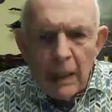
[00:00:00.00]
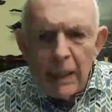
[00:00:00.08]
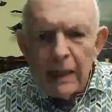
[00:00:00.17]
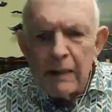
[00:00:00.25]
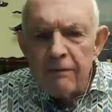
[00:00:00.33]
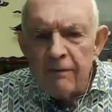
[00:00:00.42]

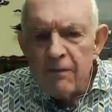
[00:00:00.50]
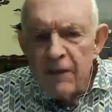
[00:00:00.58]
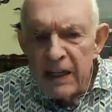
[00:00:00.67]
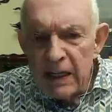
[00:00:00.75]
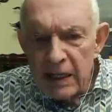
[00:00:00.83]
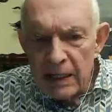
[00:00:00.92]

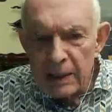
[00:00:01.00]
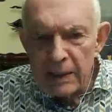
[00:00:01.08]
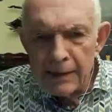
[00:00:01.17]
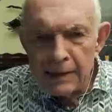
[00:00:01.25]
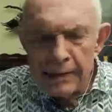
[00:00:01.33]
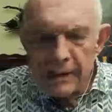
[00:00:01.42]

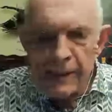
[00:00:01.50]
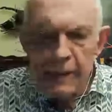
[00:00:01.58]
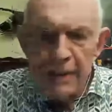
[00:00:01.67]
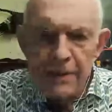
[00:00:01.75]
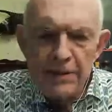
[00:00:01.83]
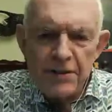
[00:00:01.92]
NVIDIA
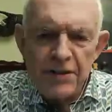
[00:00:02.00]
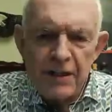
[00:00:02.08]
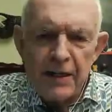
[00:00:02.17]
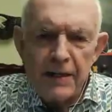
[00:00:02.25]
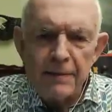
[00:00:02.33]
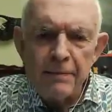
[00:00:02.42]
is,
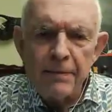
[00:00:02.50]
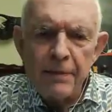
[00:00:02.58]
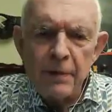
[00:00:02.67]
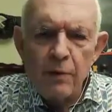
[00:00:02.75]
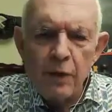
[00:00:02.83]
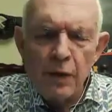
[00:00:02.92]

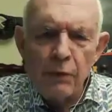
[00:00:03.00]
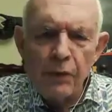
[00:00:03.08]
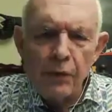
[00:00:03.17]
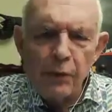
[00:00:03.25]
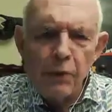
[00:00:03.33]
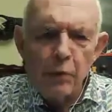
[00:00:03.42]
well, we
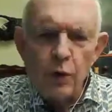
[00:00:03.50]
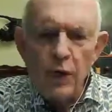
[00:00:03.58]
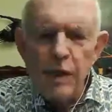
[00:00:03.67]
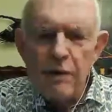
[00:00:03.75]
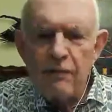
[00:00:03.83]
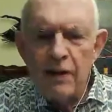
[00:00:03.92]
know why
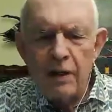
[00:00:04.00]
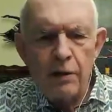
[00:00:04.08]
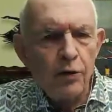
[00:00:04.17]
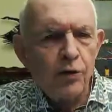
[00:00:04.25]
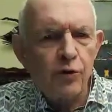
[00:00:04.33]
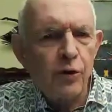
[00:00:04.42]
NVIDIA
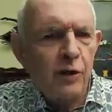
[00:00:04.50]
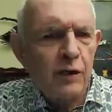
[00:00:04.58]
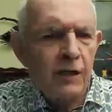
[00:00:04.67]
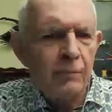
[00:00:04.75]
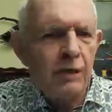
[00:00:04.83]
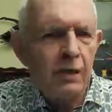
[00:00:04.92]
is strong,
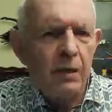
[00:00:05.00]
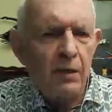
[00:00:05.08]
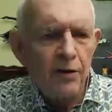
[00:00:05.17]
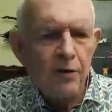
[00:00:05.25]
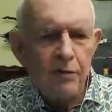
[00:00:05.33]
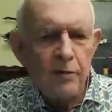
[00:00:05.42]

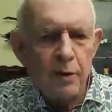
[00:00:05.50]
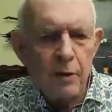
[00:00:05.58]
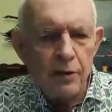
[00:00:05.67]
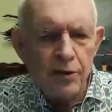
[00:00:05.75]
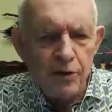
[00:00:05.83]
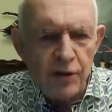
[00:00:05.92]
because, of
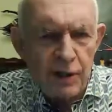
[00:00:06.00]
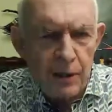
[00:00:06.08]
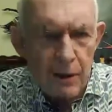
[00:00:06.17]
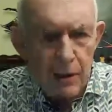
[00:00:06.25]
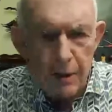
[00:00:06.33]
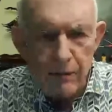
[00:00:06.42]
course,
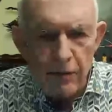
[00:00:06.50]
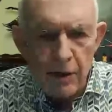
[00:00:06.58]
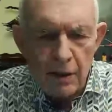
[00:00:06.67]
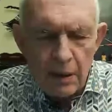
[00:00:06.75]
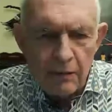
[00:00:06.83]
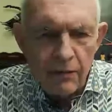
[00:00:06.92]
of
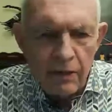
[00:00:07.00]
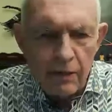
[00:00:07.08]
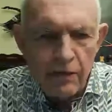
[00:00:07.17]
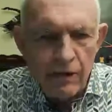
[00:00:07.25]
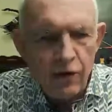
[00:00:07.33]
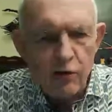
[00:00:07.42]

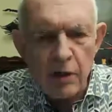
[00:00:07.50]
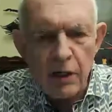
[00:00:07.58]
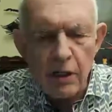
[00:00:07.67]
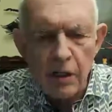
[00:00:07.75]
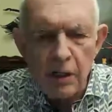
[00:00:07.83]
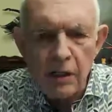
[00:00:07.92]
the
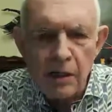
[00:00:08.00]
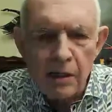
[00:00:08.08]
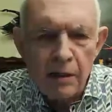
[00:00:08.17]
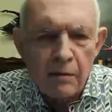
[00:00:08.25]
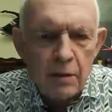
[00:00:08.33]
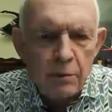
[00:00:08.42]
strength in
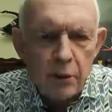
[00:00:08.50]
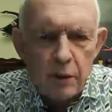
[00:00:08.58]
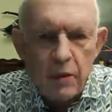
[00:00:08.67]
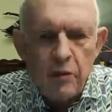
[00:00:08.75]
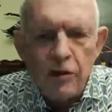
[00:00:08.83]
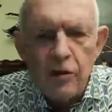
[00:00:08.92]

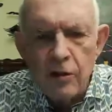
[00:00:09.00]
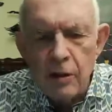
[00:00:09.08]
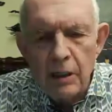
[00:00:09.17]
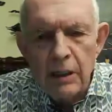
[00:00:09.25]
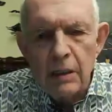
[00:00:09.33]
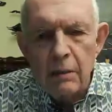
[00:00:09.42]
cryptocurrencies and
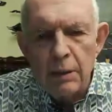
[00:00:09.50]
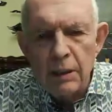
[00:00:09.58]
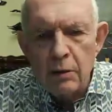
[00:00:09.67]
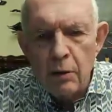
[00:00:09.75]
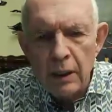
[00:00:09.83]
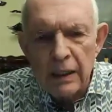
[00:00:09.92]
in the
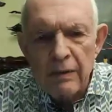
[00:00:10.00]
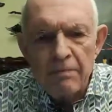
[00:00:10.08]
Bitcoin.